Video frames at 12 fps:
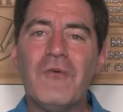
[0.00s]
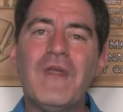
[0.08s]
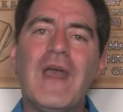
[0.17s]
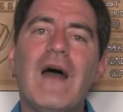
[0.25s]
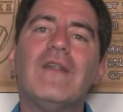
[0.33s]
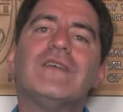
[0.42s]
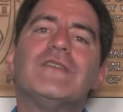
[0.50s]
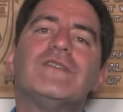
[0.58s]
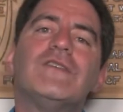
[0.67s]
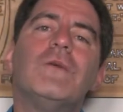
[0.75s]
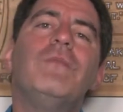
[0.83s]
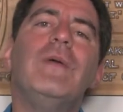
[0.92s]
the reality is,
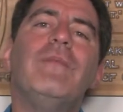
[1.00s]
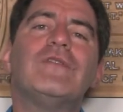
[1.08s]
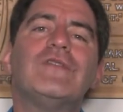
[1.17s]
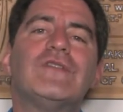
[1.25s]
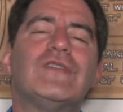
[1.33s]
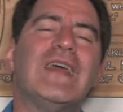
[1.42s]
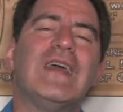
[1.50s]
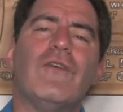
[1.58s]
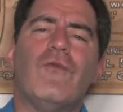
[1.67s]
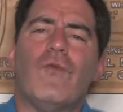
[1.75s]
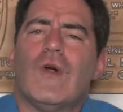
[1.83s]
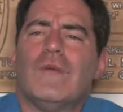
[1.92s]
some people just think
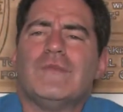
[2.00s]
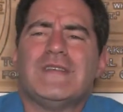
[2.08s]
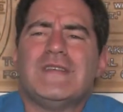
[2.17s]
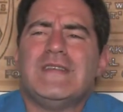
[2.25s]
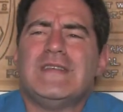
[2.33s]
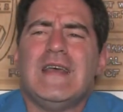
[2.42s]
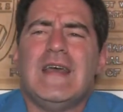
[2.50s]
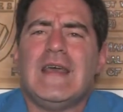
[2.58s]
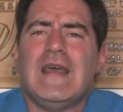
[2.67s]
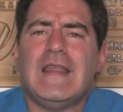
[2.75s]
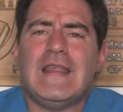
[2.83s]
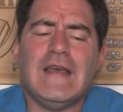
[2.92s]
of worms as these
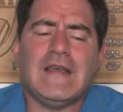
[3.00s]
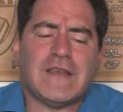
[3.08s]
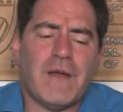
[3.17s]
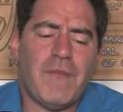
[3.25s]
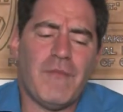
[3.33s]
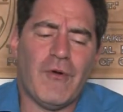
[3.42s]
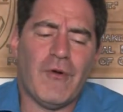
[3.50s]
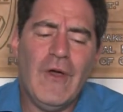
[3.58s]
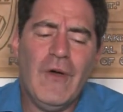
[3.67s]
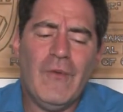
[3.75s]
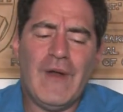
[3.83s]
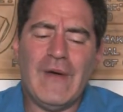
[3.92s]
icky things. I remember
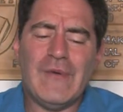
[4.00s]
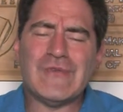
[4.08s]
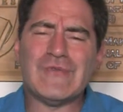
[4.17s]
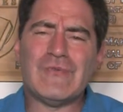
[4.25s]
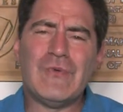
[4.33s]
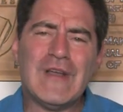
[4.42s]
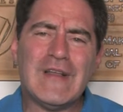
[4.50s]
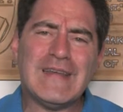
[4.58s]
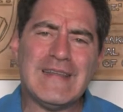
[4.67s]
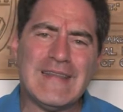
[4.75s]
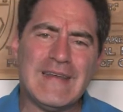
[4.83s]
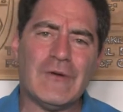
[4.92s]
when I was
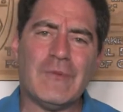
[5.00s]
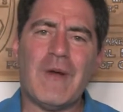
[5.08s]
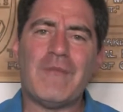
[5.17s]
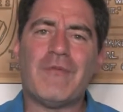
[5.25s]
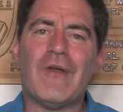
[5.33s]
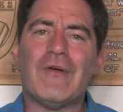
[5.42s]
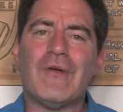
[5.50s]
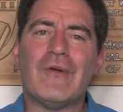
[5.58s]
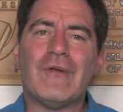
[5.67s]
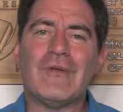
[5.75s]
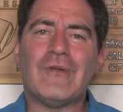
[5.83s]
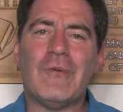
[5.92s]
really little, my
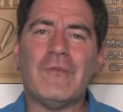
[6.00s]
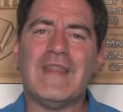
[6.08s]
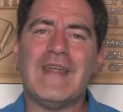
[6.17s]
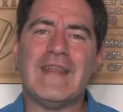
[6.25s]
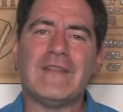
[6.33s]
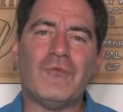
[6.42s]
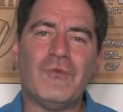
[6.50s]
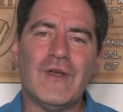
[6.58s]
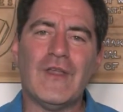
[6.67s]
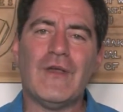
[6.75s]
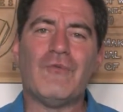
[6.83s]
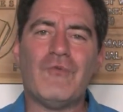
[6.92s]
brother told me that the
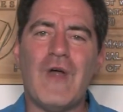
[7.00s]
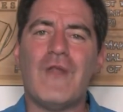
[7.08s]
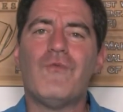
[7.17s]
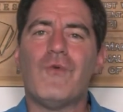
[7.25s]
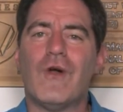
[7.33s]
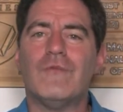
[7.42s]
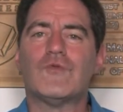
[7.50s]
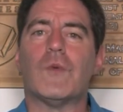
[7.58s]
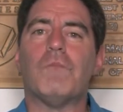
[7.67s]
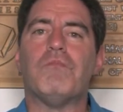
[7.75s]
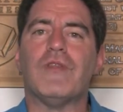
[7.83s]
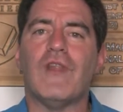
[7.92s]
really red worms
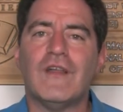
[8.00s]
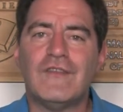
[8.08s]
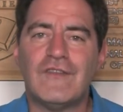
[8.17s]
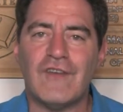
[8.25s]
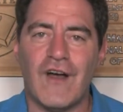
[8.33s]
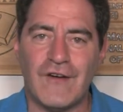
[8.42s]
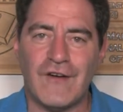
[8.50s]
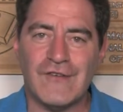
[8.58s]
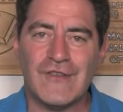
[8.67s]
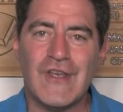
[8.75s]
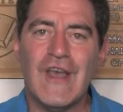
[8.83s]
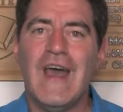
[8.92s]
were bloodsuckers